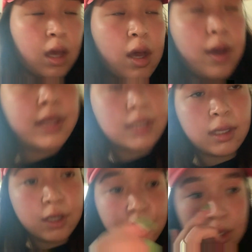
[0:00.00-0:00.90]
Okay, so I
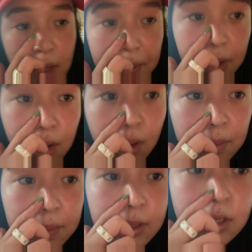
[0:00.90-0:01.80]
literally just got back home,
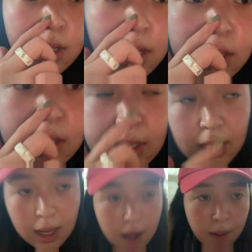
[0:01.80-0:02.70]
but do you guys see
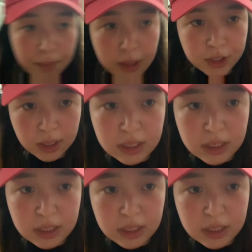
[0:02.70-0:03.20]
how much I